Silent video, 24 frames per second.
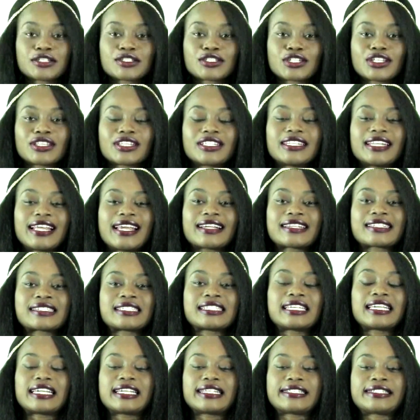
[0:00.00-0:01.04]
So in the next
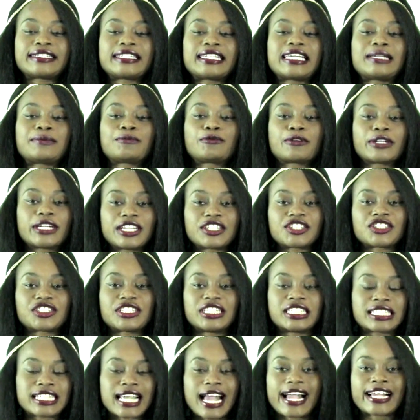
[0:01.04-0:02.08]
scene, Team Rich
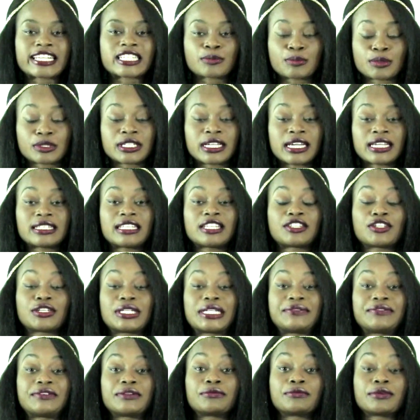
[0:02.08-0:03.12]
decides to pretend that
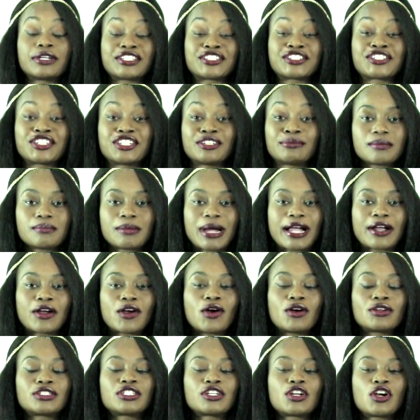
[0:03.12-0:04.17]
they're even richer by
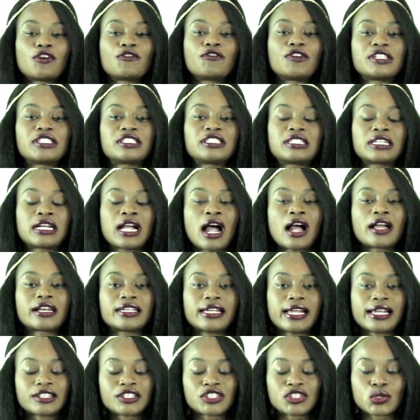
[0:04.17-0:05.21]
going to go visit the
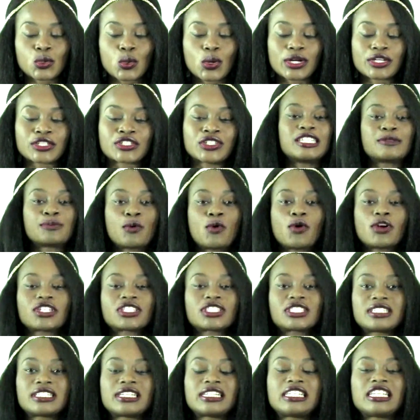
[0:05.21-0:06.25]
Cartier store. It's
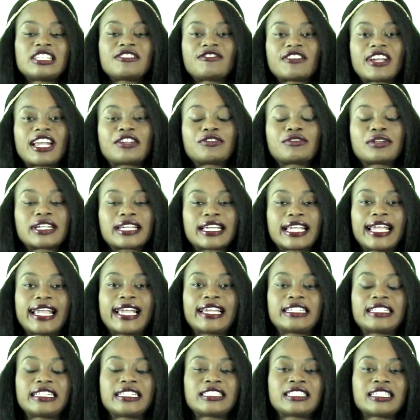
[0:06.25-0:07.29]
Portia, Nene, Phaedra, and
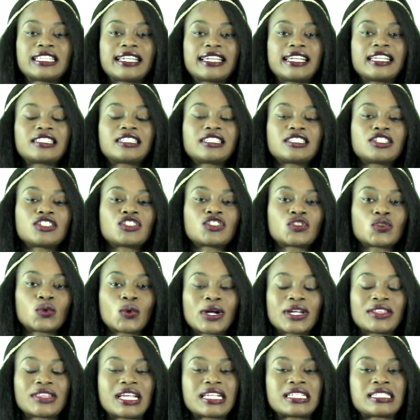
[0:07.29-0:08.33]
Candy. So they get to the
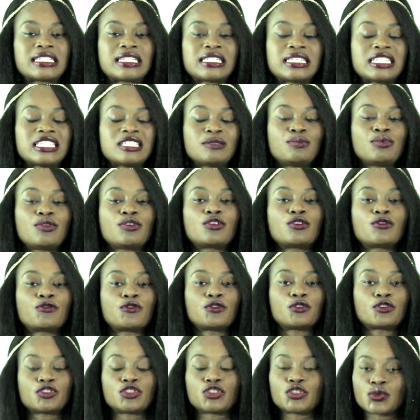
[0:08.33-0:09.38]
store and they see these
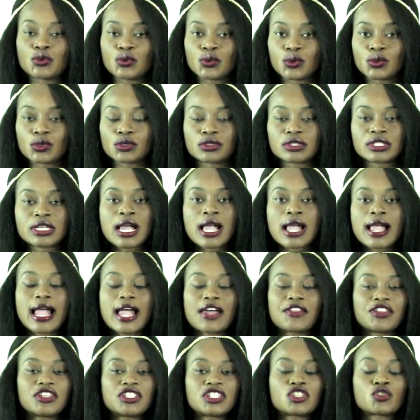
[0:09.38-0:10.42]
beautiful jewels.
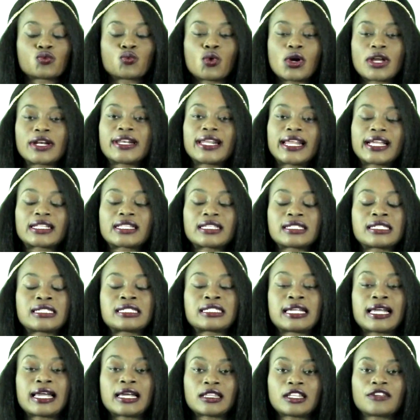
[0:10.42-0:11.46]
And there's this one necklace.
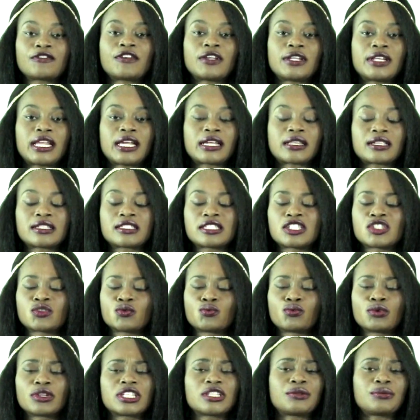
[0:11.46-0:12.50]
It's an elephant necklace. It's
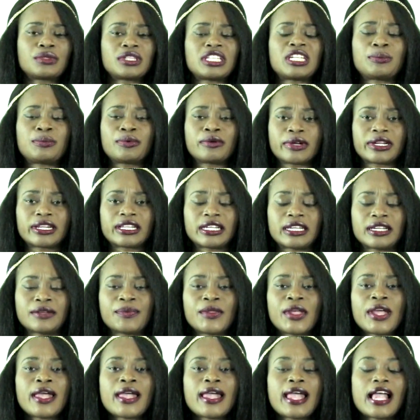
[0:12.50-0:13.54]
really, really
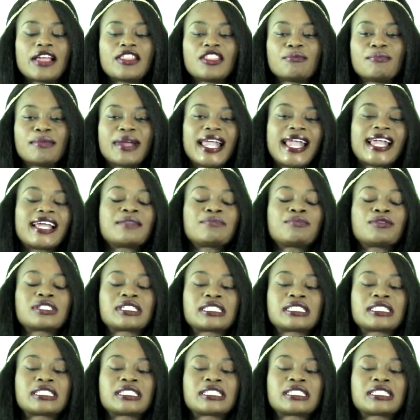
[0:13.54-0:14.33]
pretty. And the man